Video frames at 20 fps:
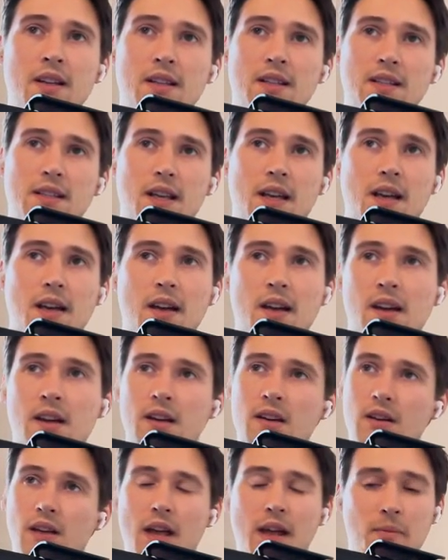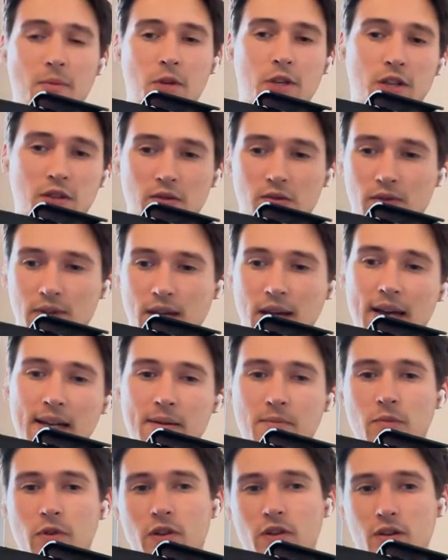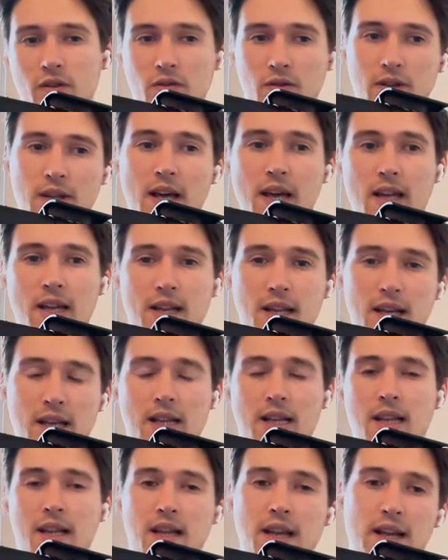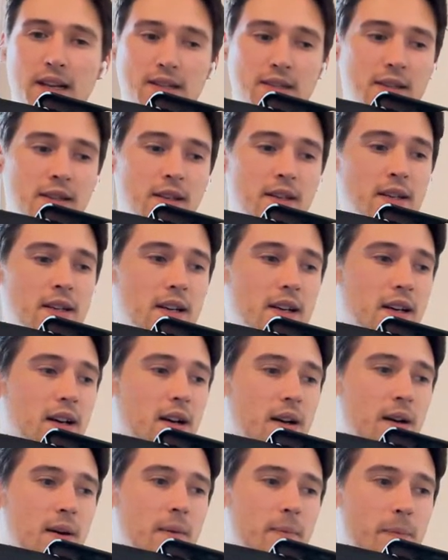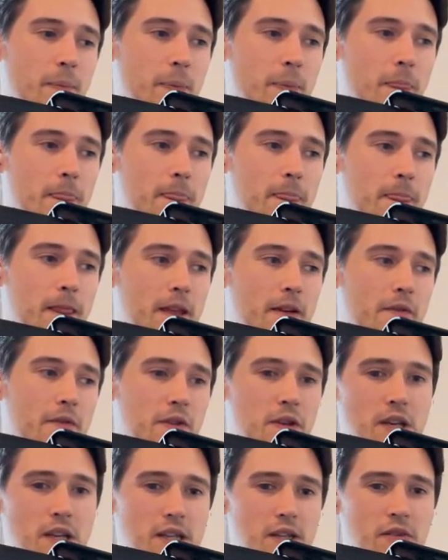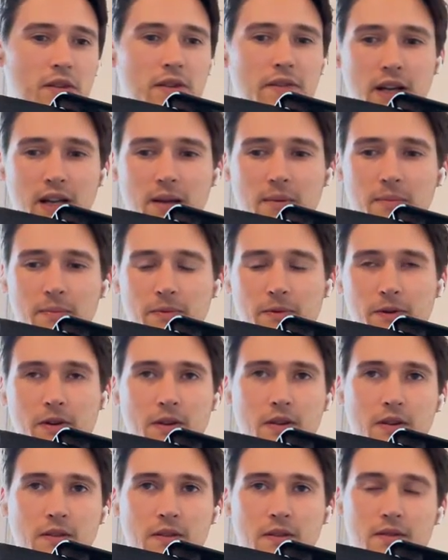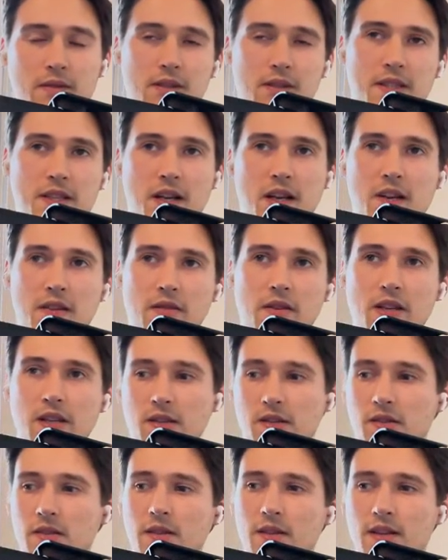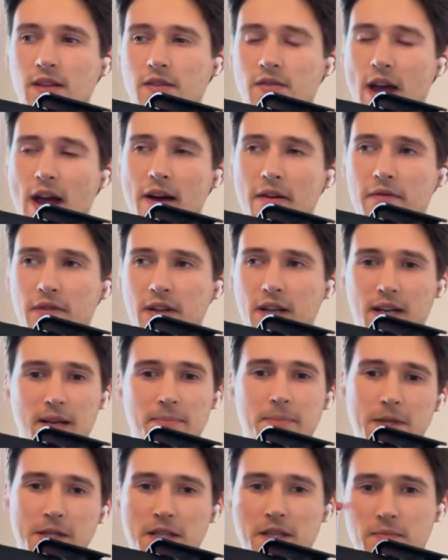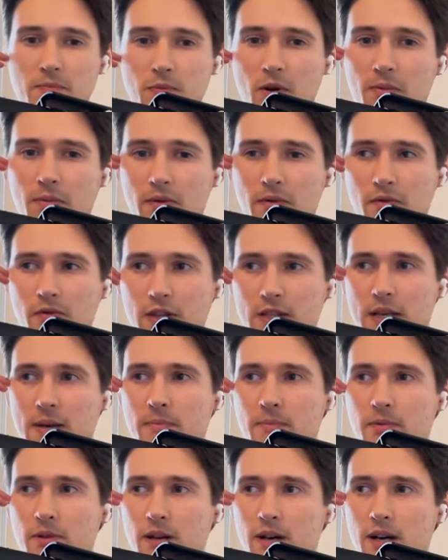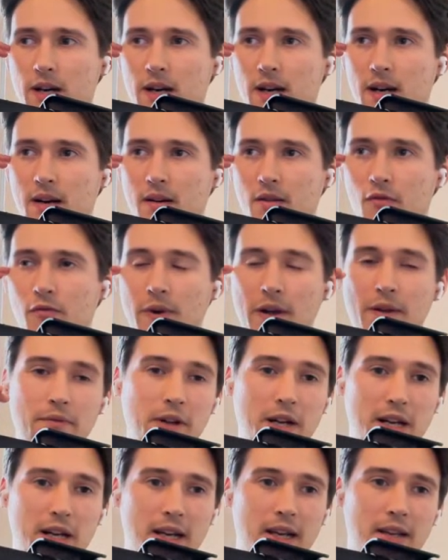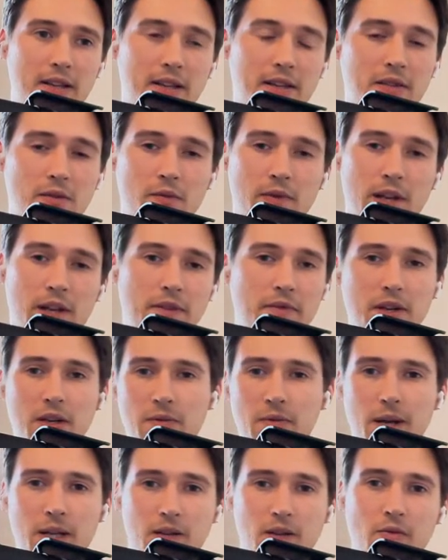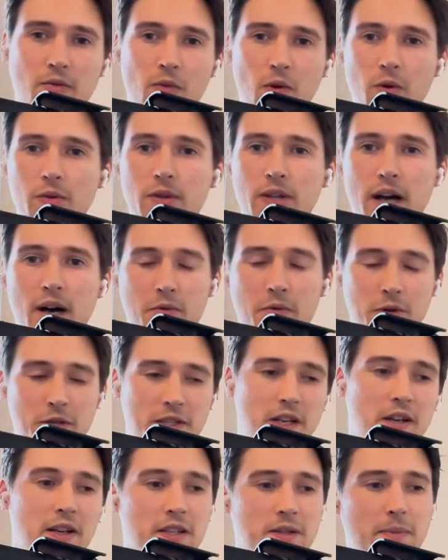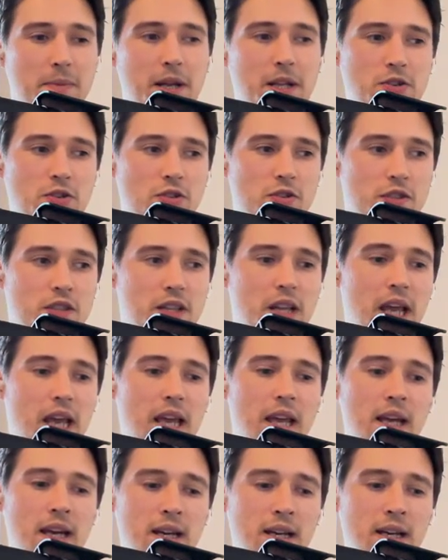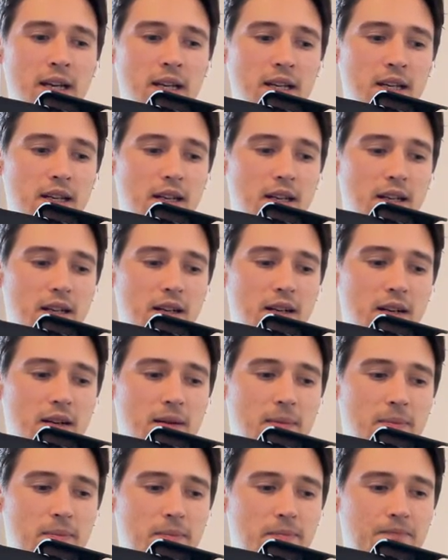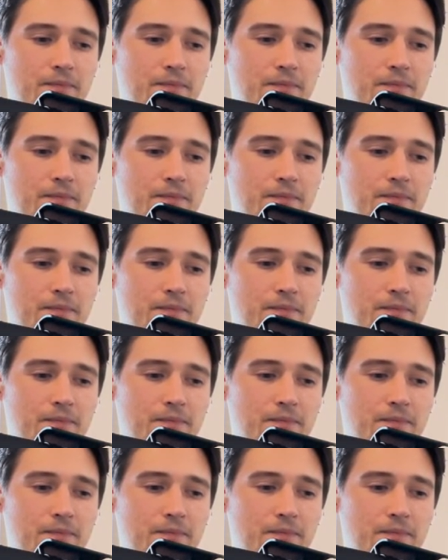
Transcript: It's like, okay, I'm gonna do that, I'm gonna do that, that and that. Um, if you need to develop, uh, let's say you need you have like a business problem. For example, uh, when we create when we create a quote, our sales managers they um,